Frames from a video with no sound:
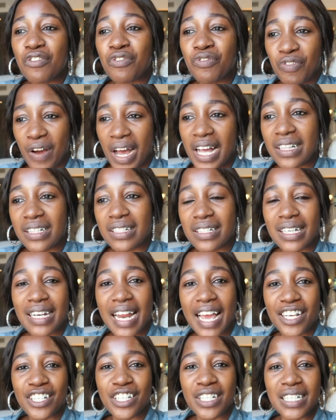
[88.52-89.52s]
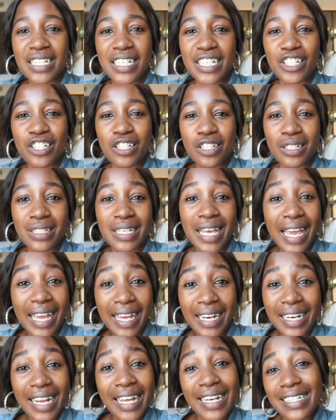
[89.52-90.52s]
funds it actually needs to take,
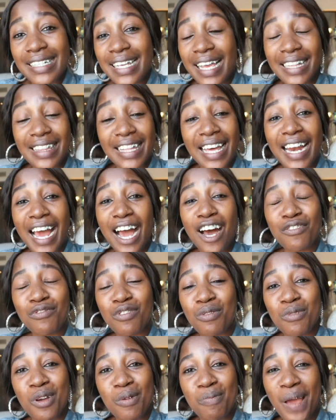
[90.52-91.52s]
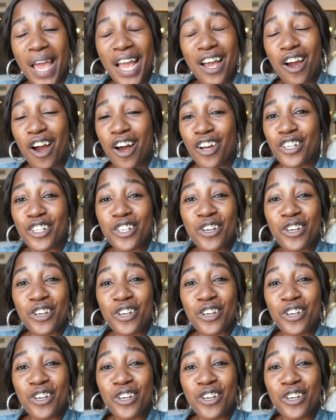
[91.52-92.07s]
and can take that out from your bank card.